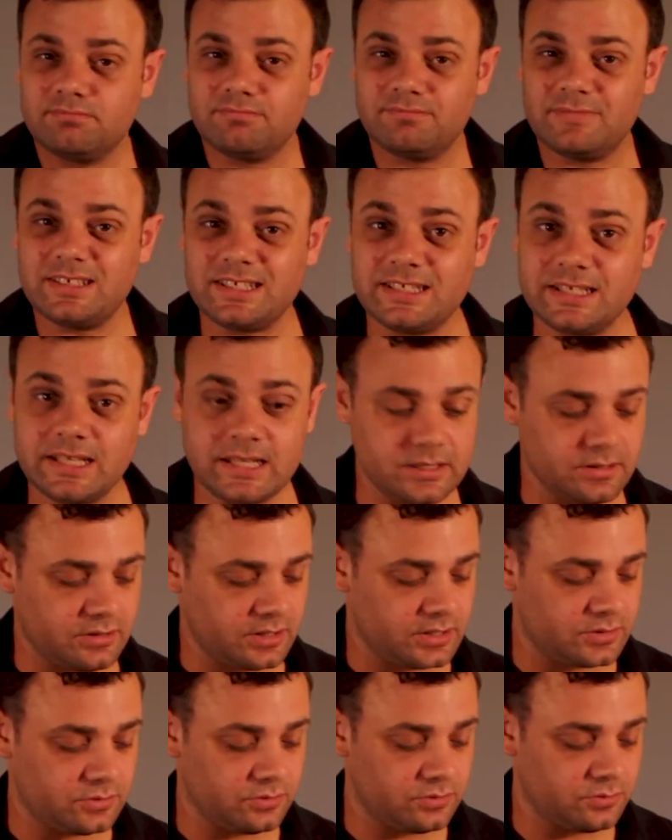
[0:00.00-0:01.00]

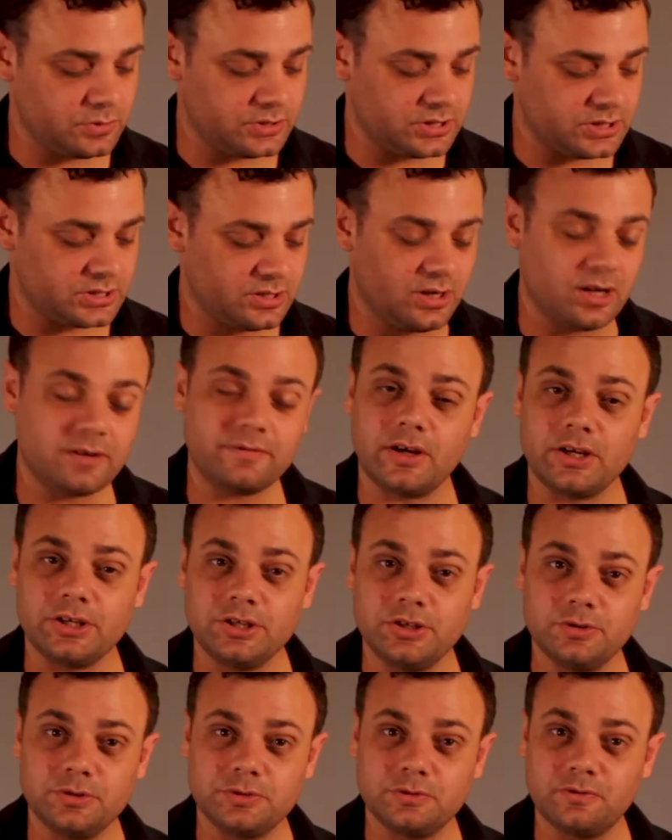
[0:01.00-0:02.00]
D9 chord, which is kind of a
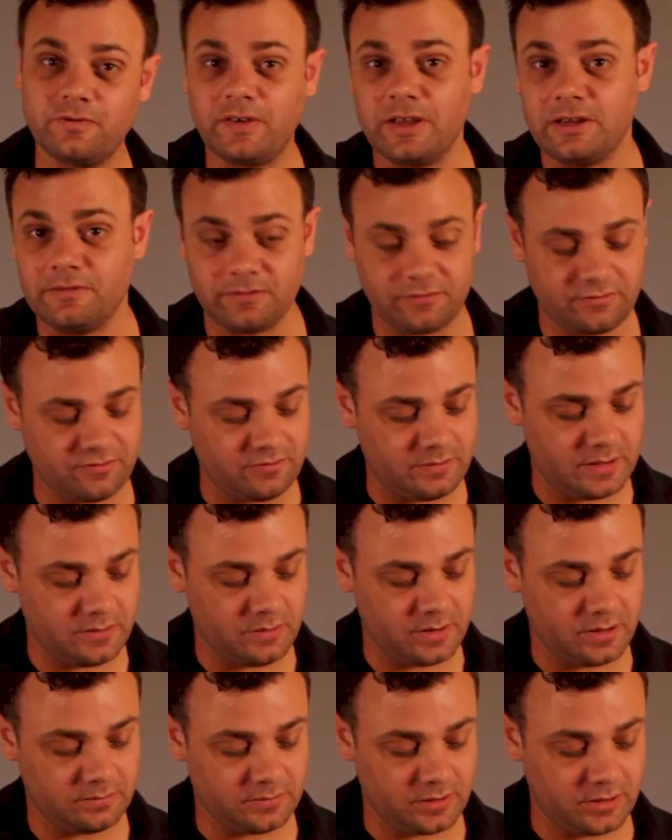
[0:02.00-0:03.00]
usual favourite for me
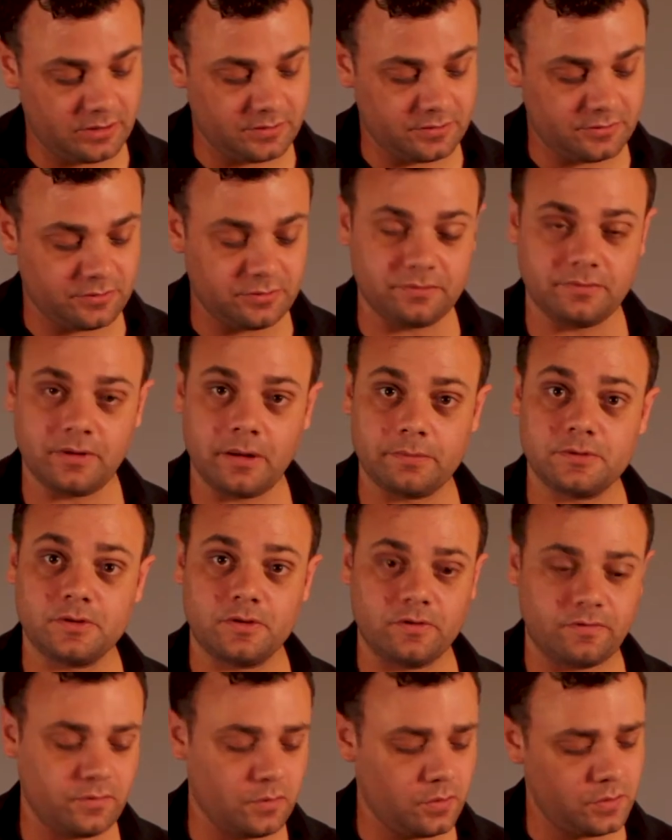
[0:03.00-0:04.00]
when I'm going through up to the
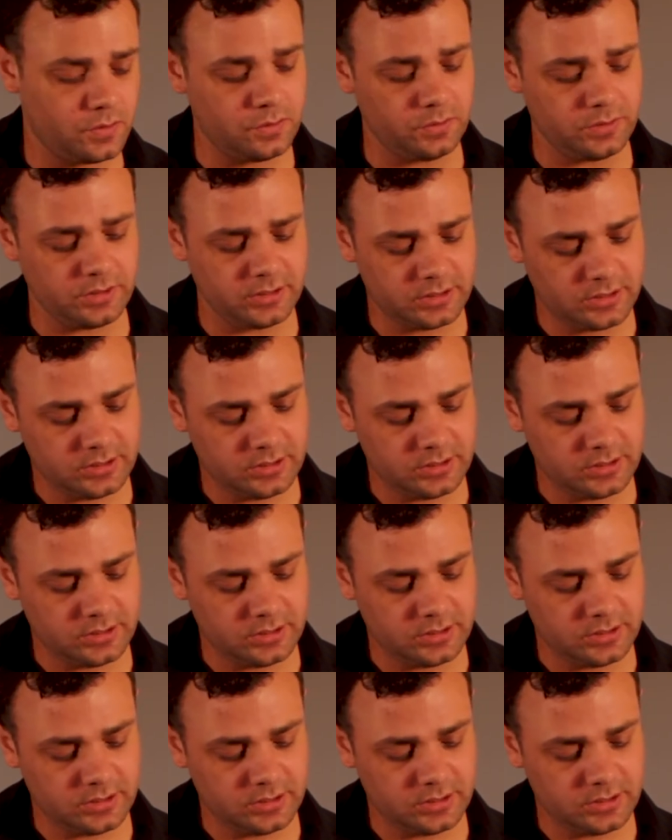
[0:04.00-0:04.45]
4 chord.